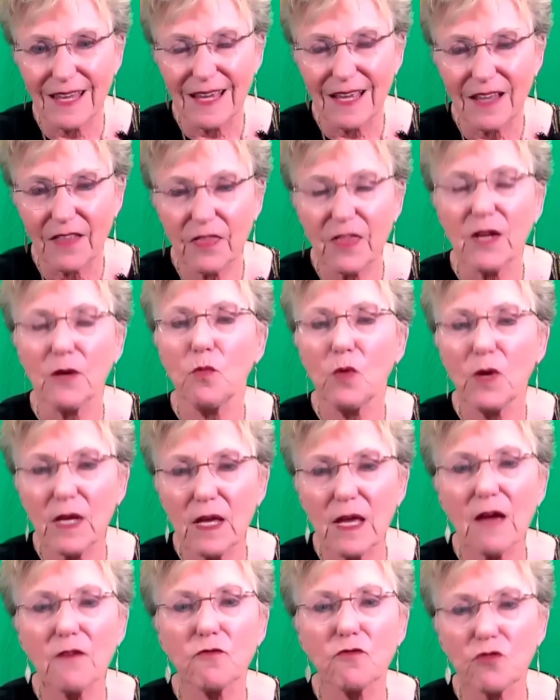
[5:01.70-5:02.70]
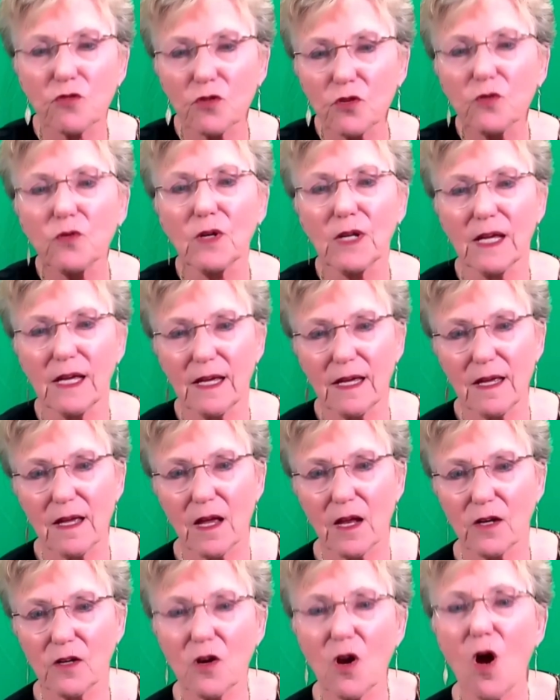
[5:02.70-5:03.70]
then we have truly
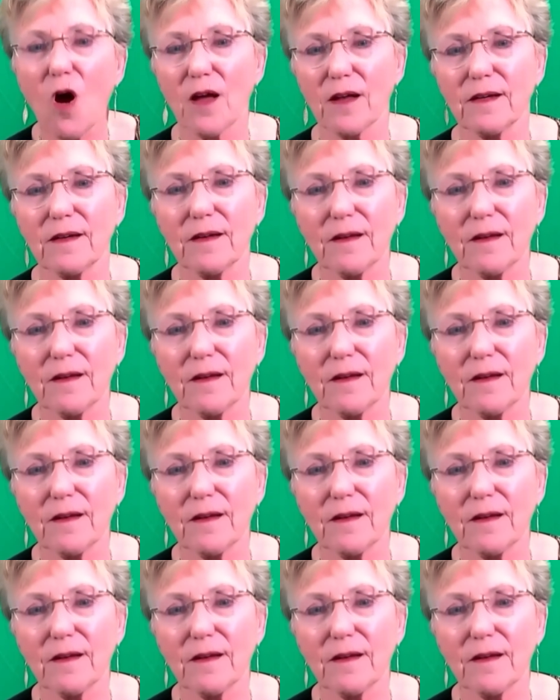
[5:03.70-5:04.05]
not